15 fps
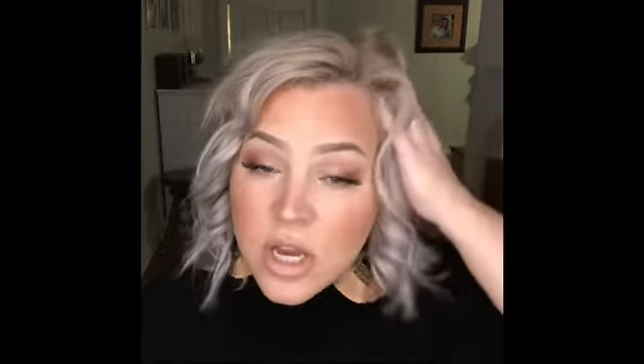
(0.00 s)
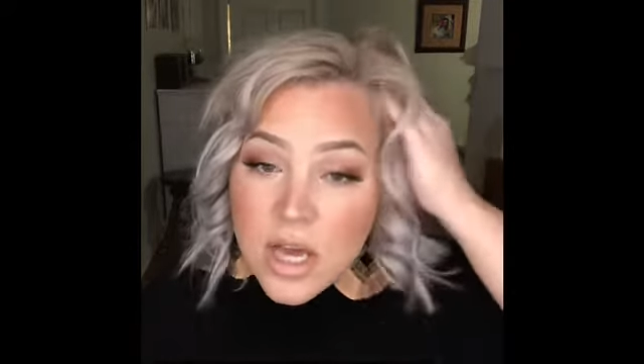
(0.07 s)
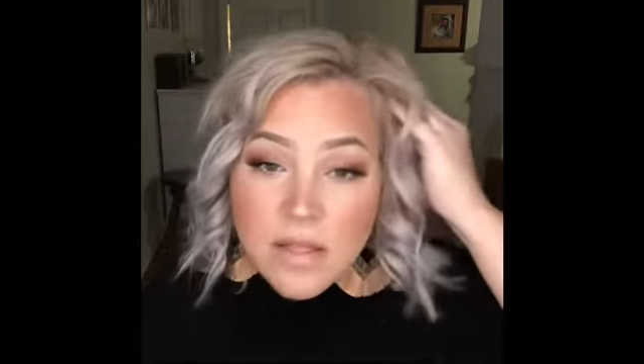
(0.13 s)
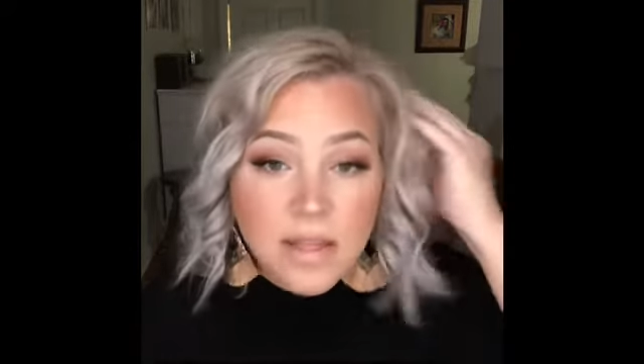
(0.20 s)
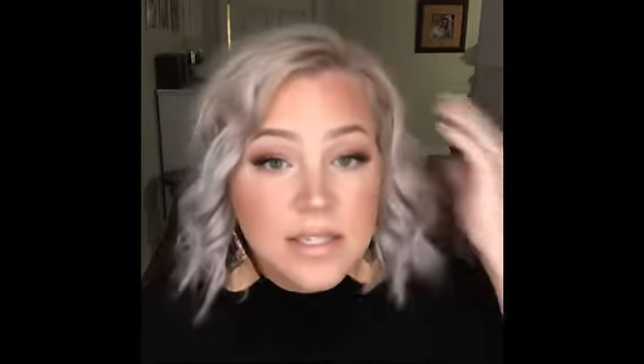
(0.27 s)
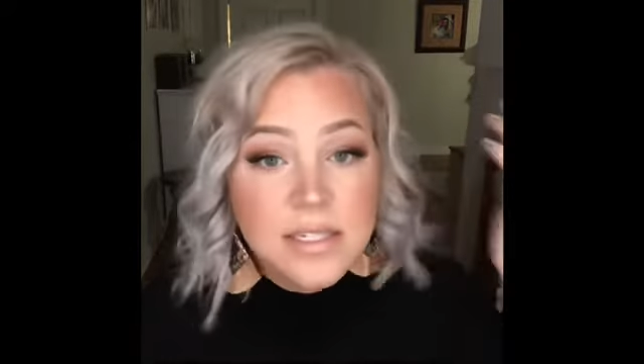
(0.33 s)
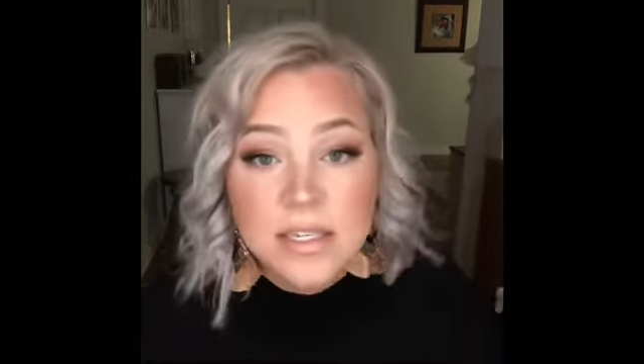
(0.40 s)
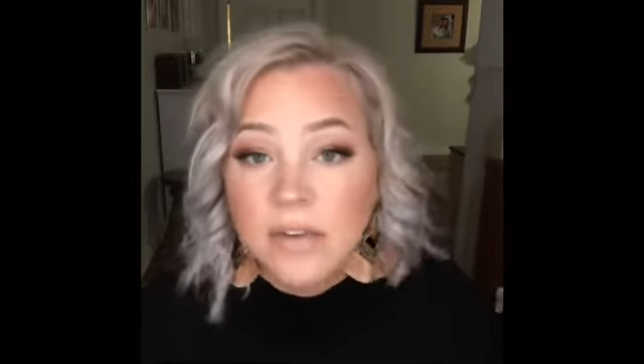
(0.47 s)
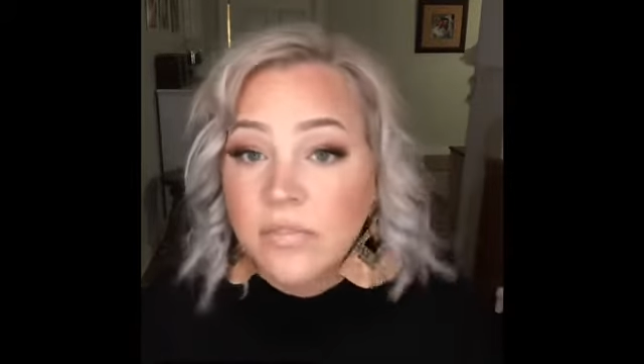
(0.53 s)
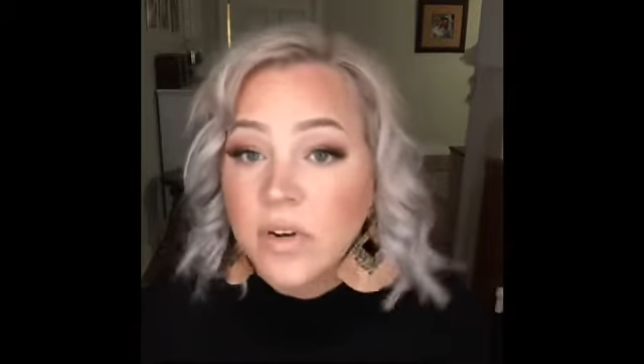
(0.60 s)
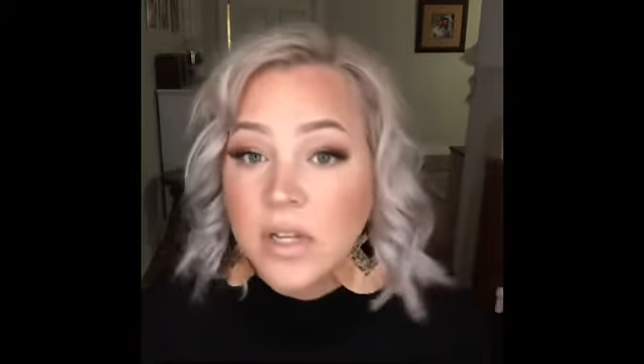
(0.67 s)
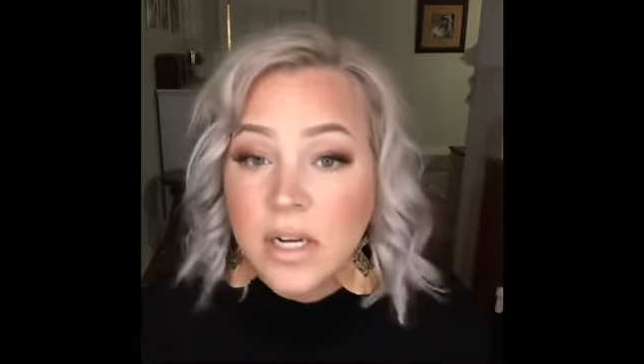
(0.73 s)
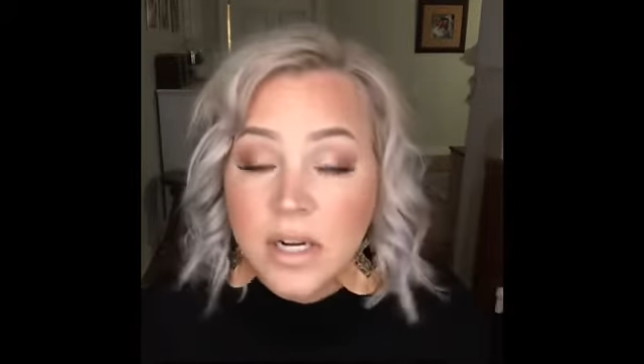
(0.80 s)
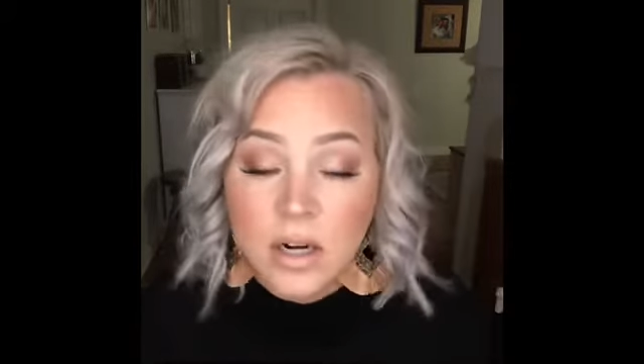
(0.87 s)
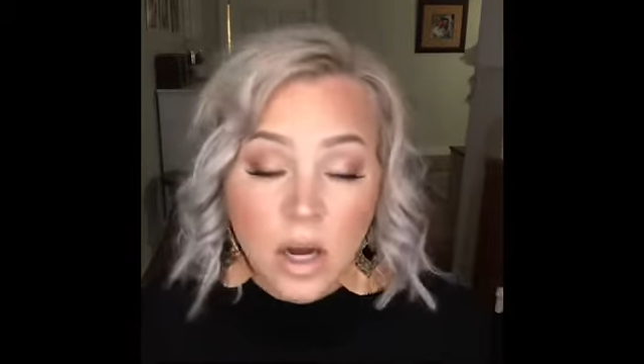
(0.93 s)
That's
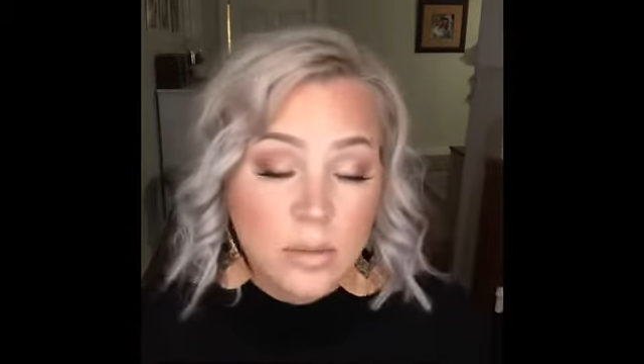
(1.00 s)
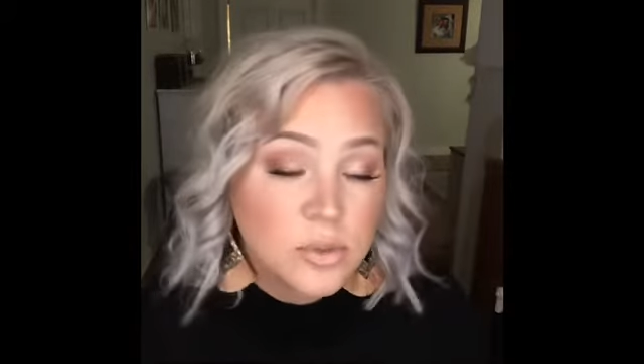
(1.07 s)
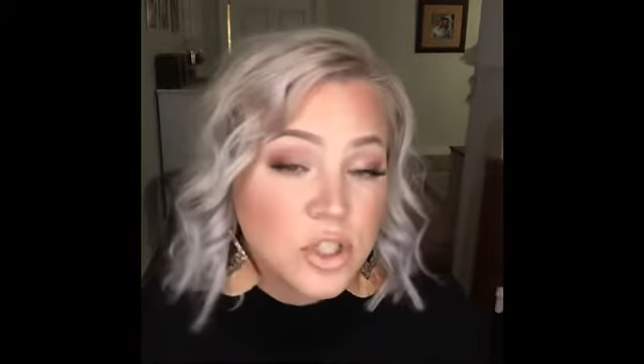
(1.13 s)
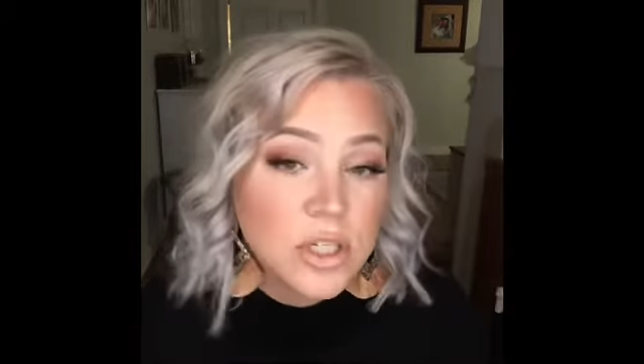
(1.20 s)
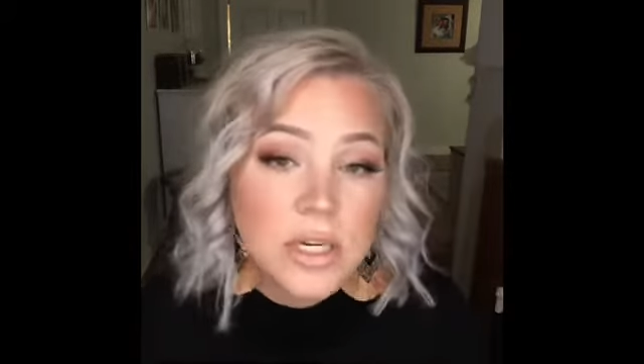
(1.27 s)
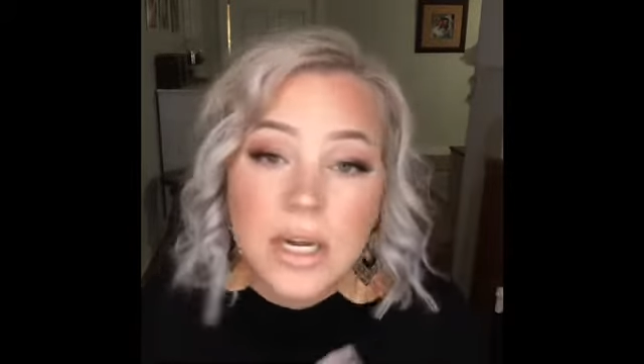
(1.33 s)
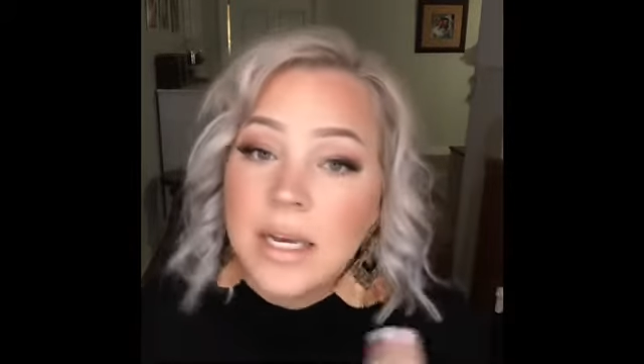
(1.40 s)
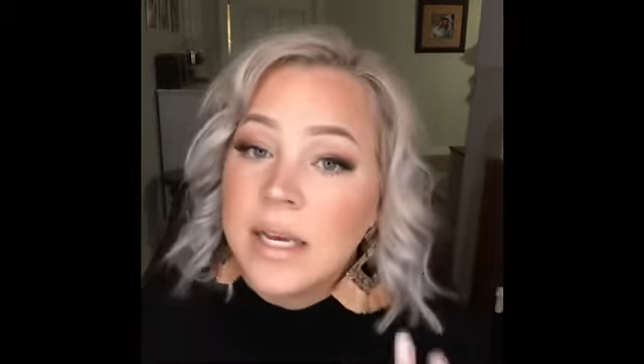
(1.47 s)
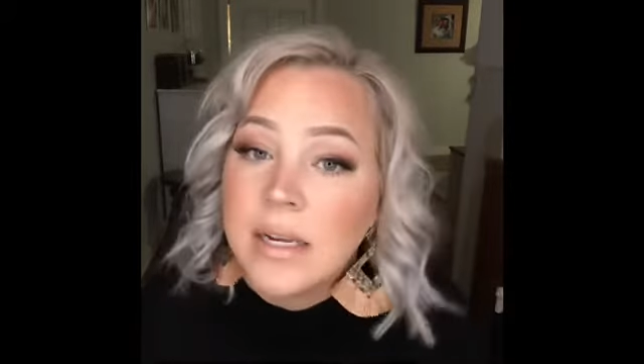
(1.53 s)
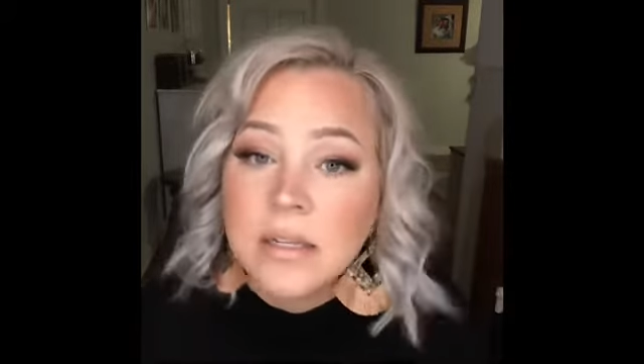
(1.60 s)
definitely an option. Again,